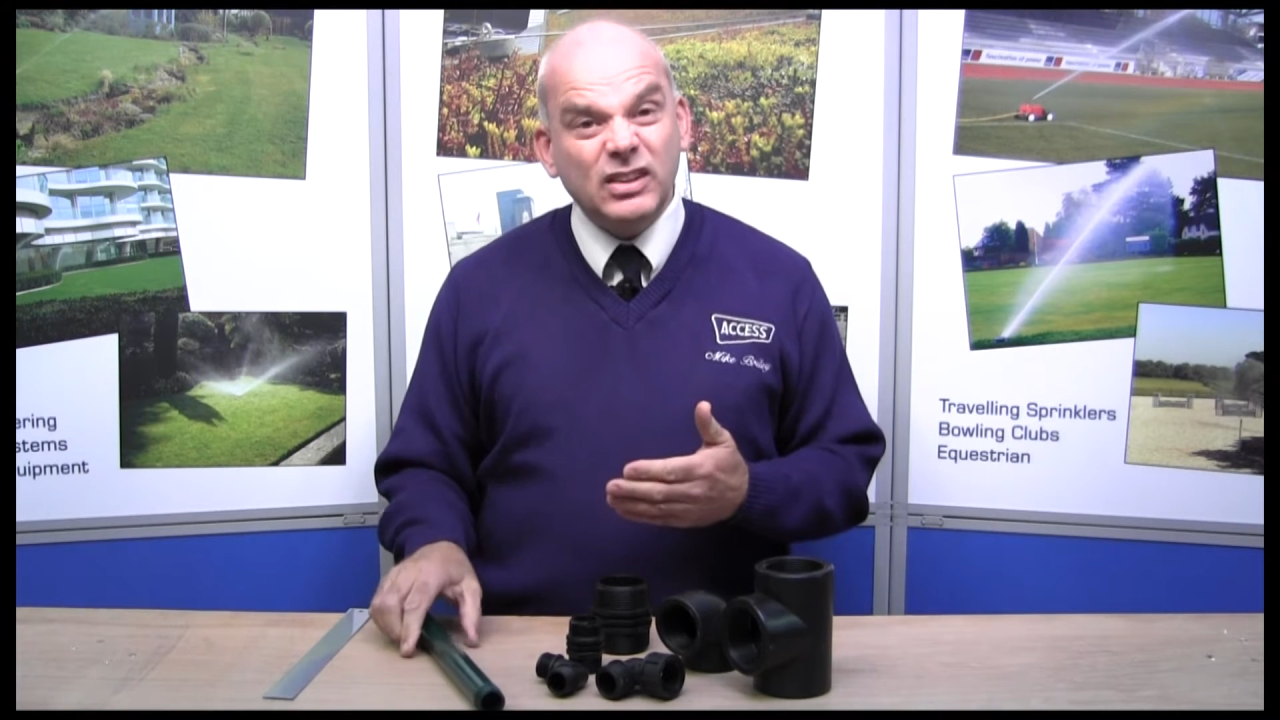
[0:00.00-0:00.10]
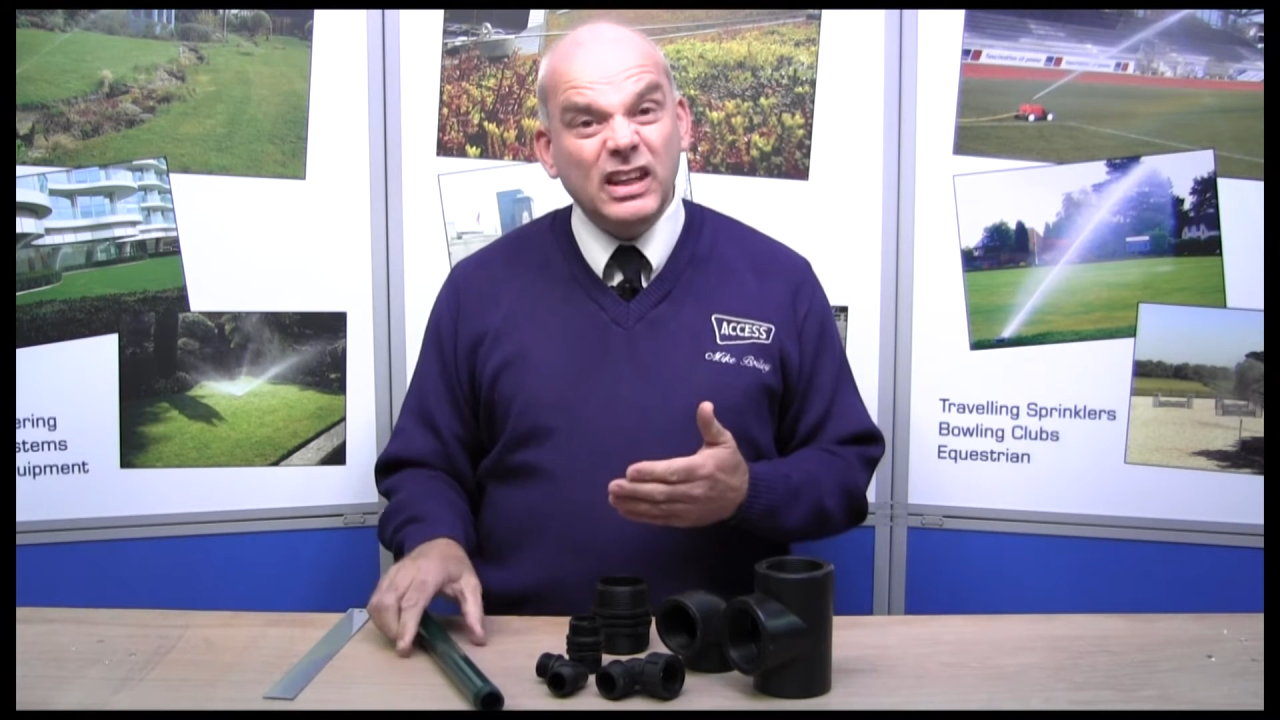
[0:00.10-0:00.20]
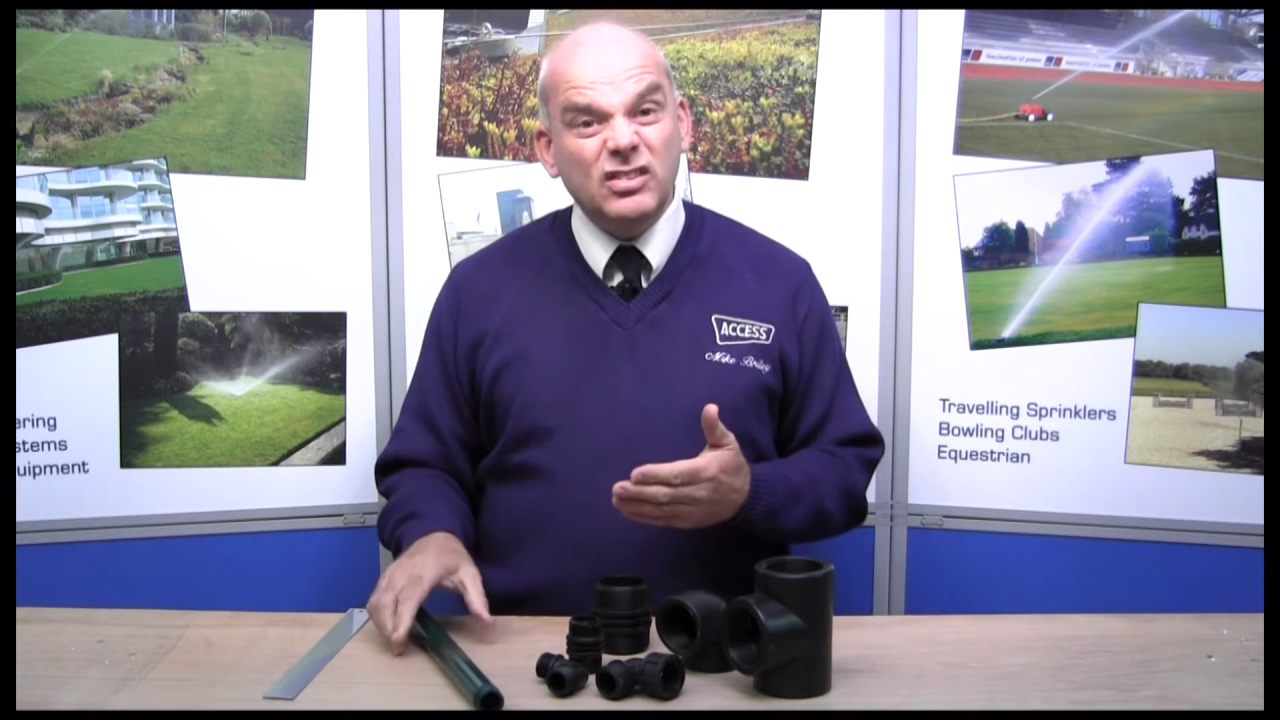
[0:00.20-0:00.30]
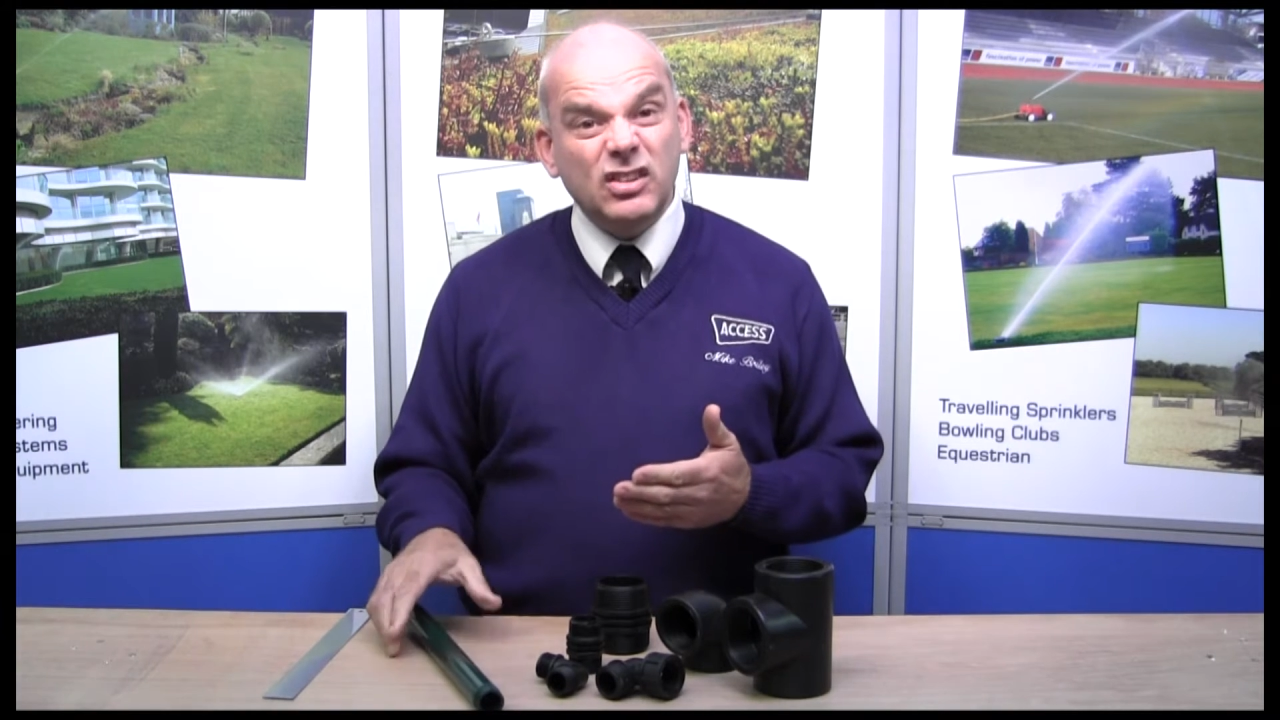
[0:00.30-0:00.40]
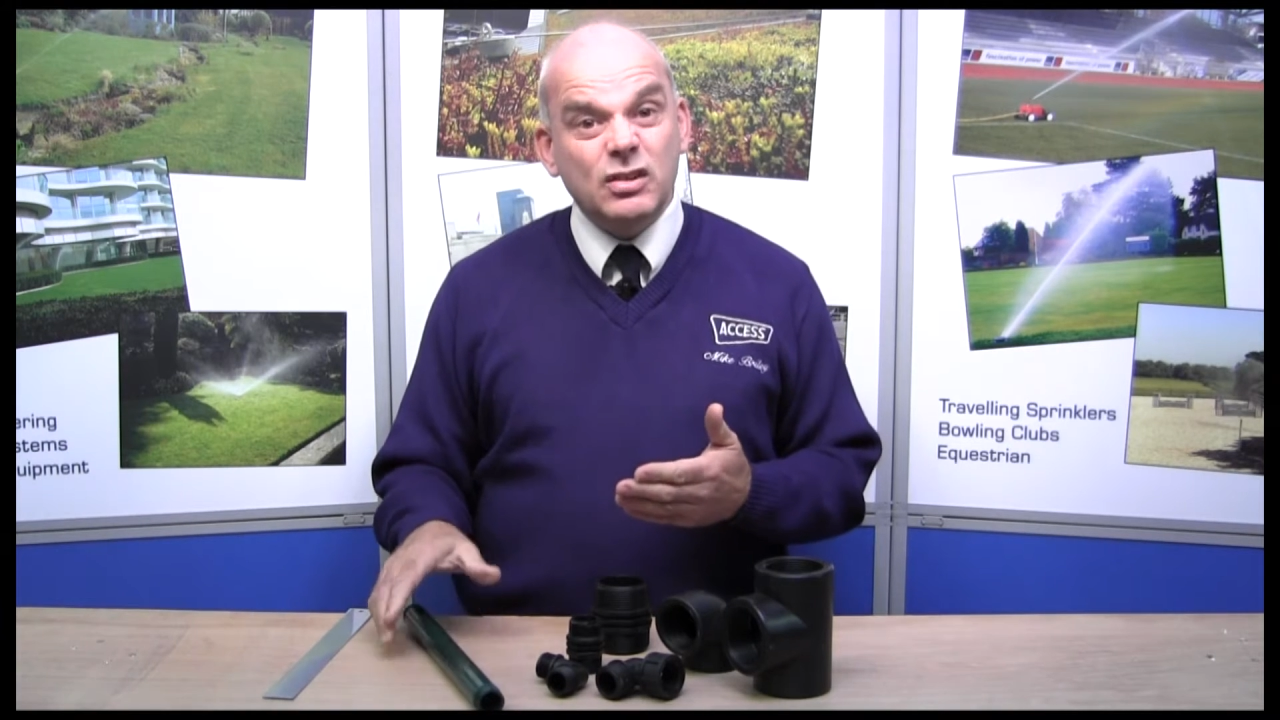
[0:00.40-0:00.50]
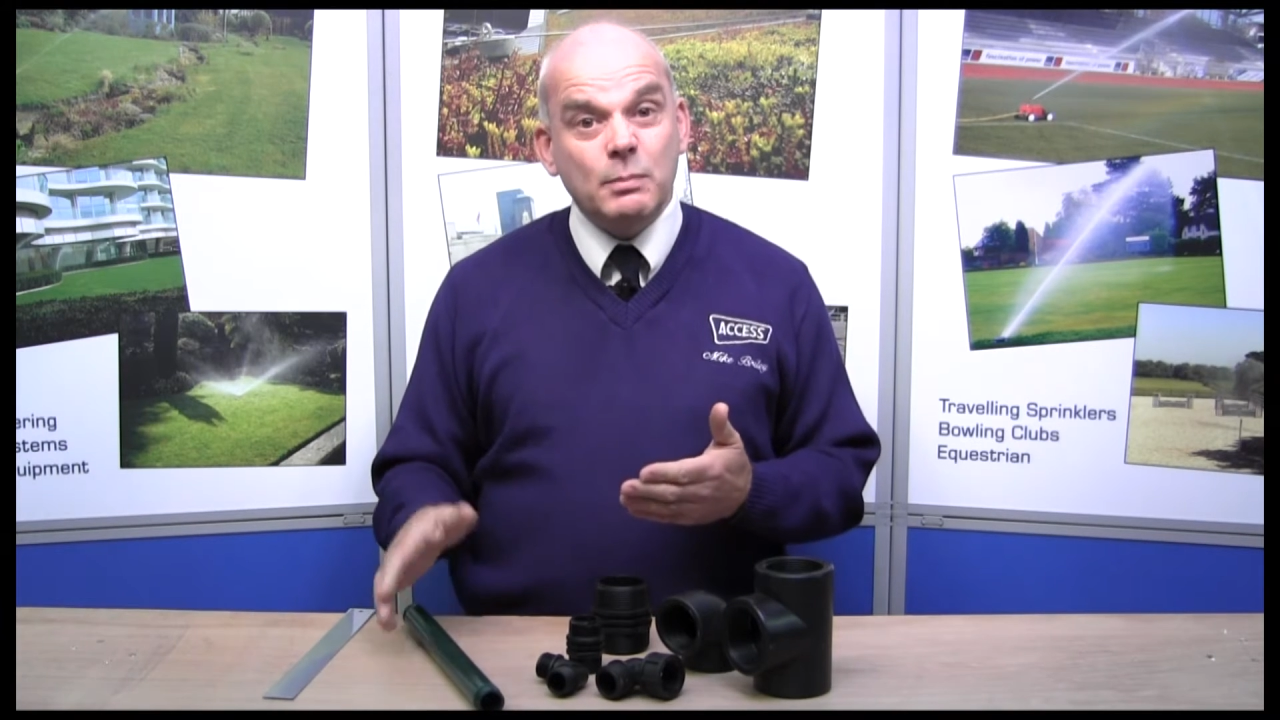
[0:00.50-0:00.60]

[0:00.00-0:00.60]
easy to